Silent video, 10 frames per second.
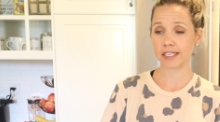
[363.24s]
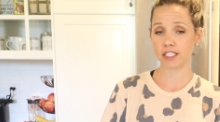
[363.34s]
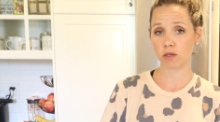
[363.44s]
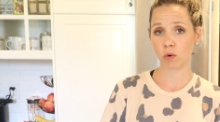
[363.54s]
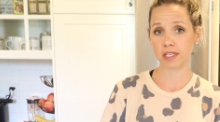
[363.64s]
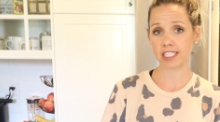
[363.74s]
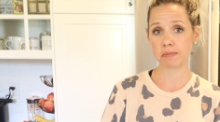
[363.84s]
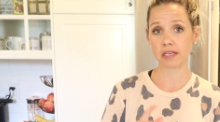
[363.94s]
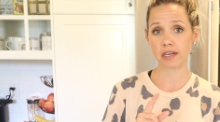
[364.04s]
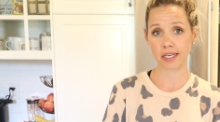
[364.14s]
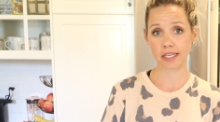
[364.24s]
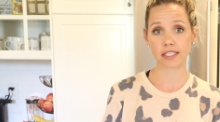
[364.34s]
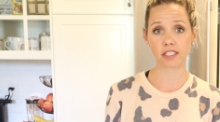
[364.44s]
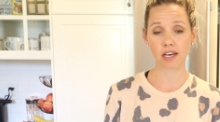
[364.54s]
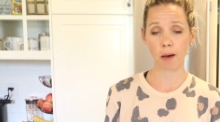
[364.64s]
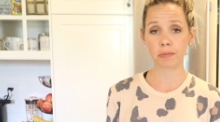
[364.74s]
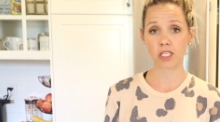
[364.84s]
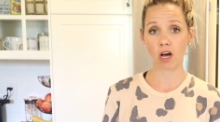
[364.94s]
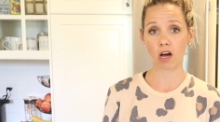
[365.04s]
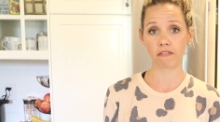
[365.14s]
because you always see me cutting the
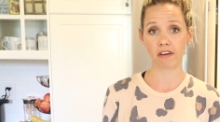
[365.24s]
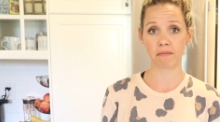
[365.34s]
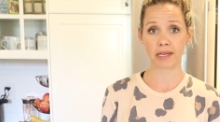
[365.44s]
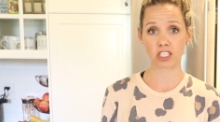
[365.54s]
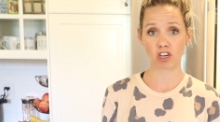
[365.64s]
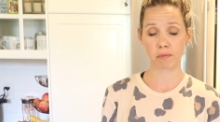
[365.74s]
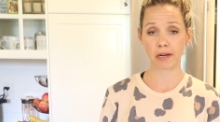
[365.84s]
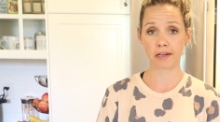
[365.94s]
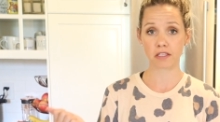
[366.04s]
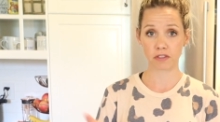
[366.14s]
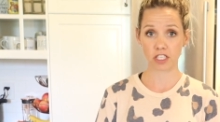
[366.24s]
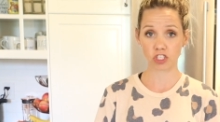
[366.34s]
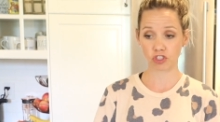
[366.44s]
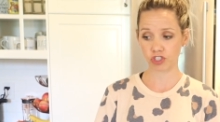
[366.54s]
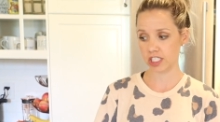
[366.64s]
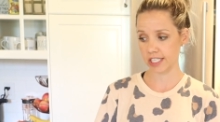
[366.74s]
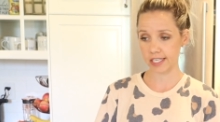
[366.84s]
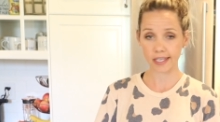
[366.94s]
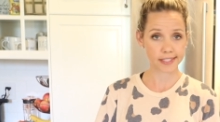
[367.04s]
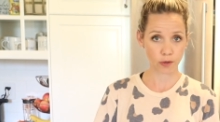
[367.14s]
tops off of my strawberries for the children to
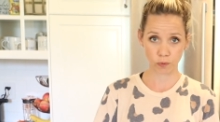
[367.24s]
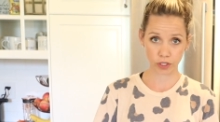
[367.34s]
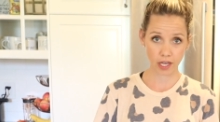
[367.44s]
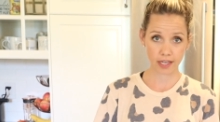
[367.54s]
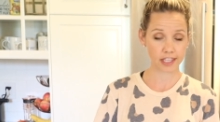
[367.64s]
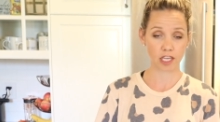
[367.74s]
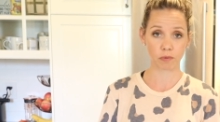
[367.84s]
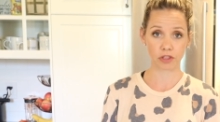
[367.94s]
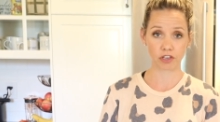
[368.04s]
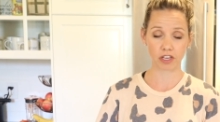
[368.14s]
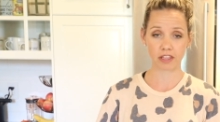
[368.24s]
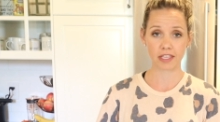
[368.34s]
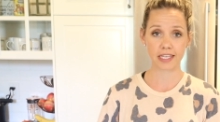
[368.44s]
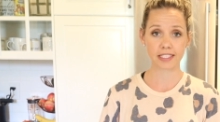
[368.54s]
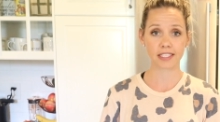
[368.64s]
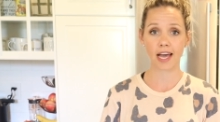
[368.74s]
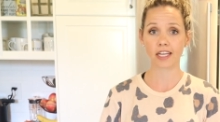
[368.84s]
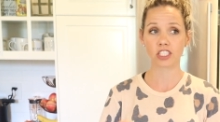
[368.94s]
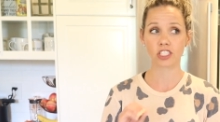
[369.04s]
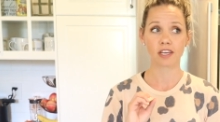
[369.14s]
eat because they will not eat them with the green things
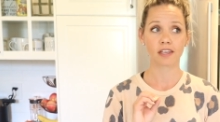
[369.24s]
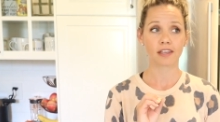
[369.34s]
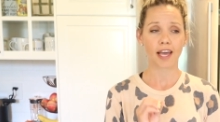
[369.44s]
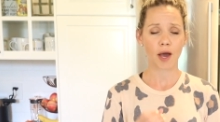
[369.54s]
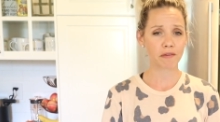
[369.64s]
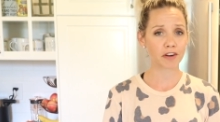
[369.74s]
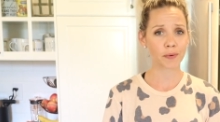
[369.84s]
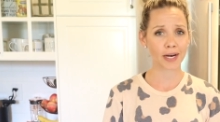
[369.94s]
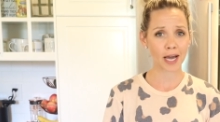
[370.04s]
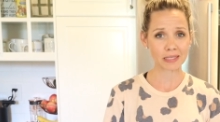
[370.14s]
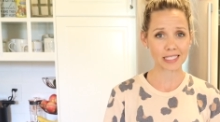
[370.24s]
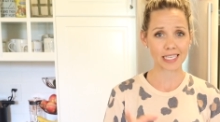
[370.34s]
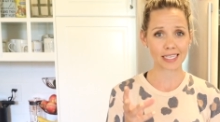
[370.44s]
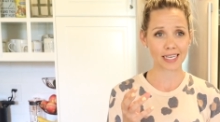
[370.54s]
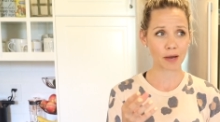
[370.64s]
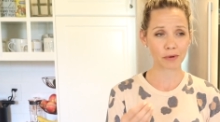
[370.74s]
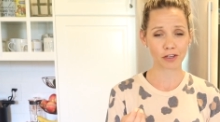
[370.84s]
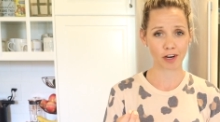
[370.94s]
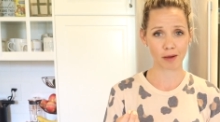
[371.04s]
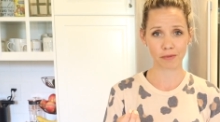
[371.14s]
attached. However, when I was a kid, I
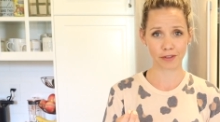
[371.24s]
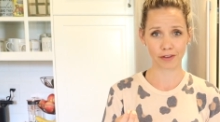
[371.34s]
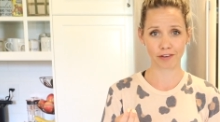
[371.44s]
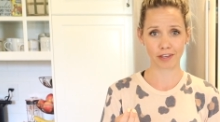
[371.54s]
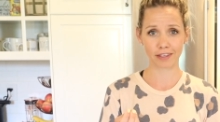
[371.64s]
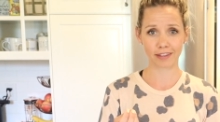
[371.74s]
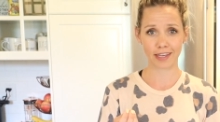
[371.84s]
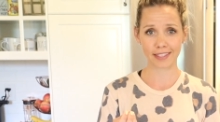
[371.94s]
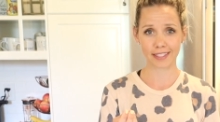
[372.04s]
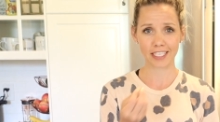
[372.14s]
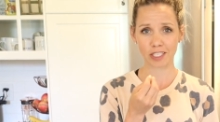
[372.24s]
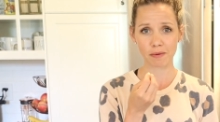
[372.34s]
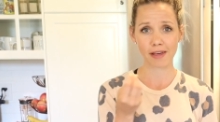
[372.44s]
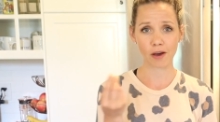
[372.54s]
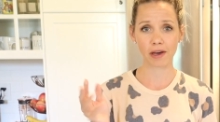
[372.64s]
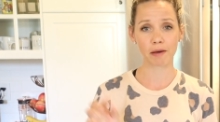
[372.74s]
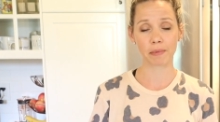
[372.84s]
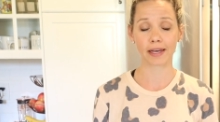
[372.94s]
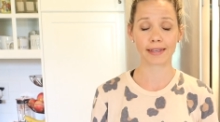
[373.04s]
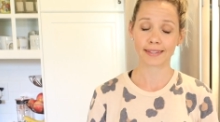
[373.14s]
would grab the green things and eat them that way,
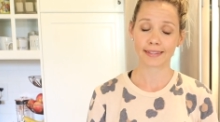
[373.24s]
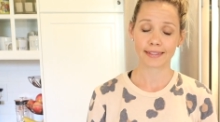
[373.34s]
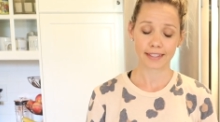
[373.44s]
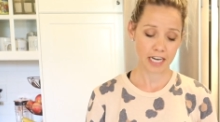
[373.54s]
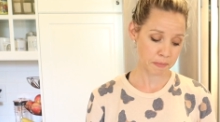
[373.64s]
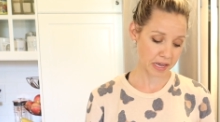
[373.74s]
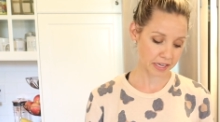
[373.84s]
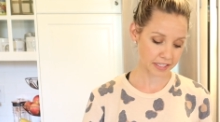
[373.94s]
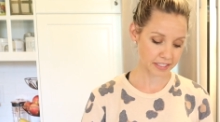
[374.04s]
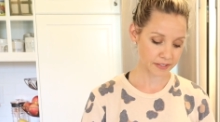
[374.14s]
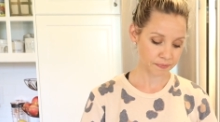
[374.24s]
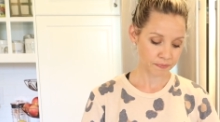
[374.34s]
but not my kids.